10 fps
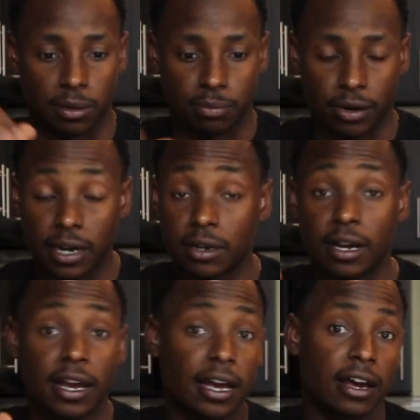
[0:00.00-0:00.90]
product
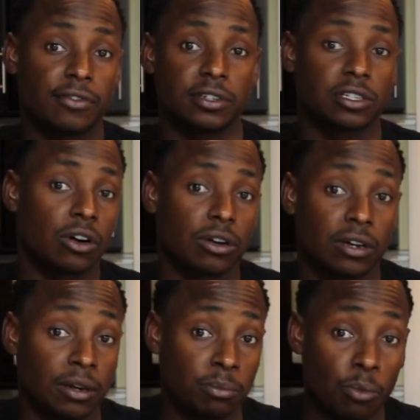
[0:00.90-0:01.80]
I have and
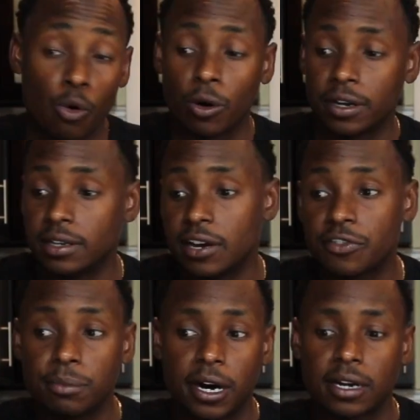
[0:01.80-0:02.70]
talk more in
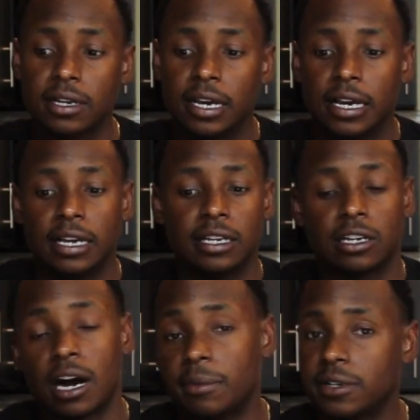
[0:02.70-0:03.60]
depth about it,
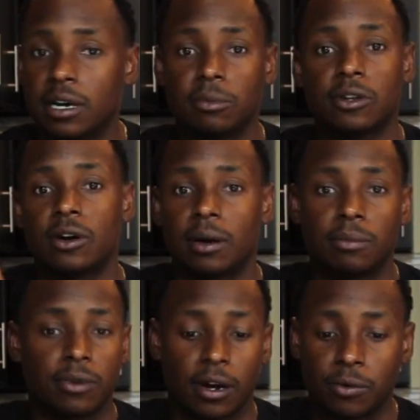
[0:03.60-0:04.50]
comment down
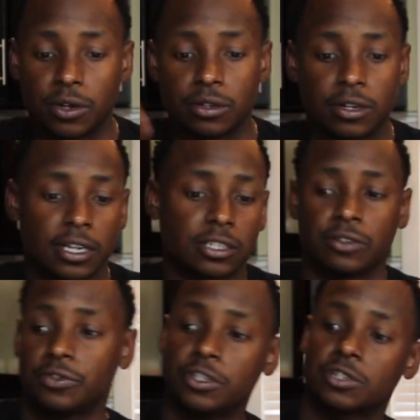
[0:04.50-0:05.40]
below. I will do that.
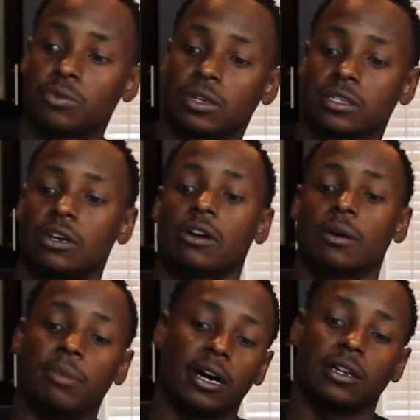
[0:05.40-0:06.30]
So if you just want to
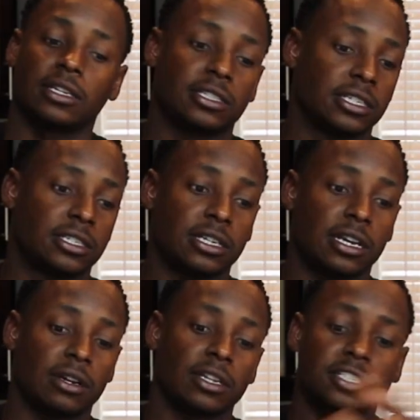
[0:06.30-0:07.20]
talk about, let's
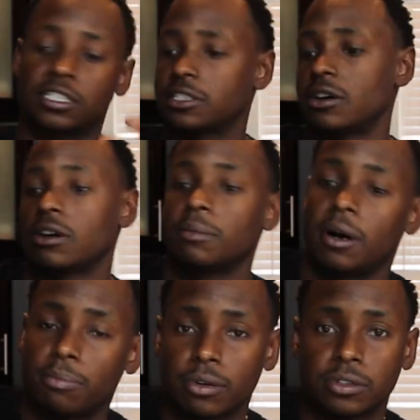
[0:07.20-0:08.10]
just talk
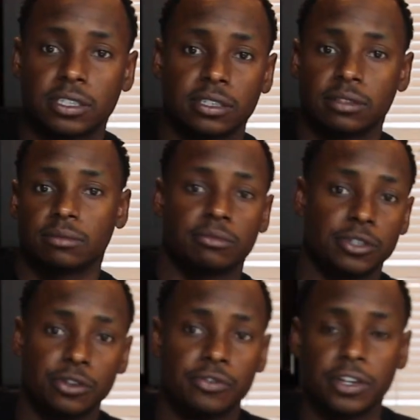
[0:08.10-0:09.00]
about protein.
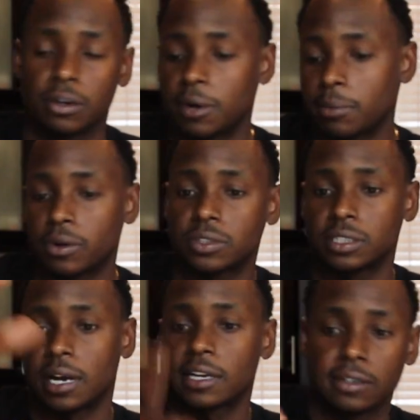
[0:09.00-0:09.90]
We'll do a video about
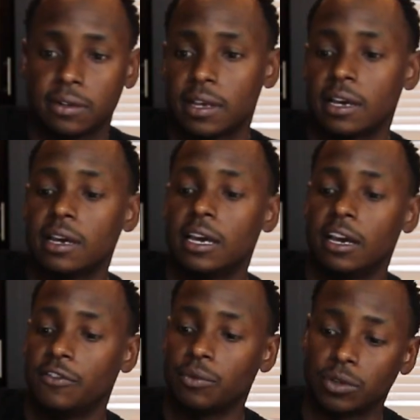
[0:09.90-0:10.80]
protein. I can do that.
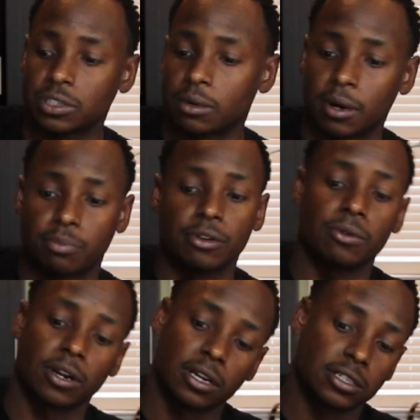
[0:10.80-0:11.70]
If you want to talk about
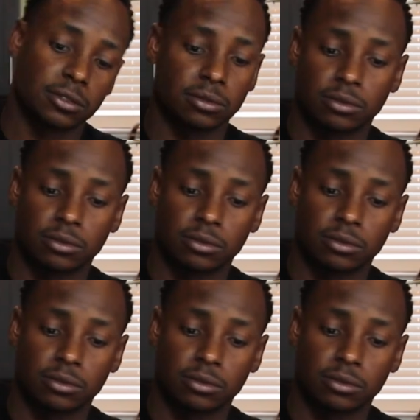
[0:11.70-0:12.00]
pre-workouts,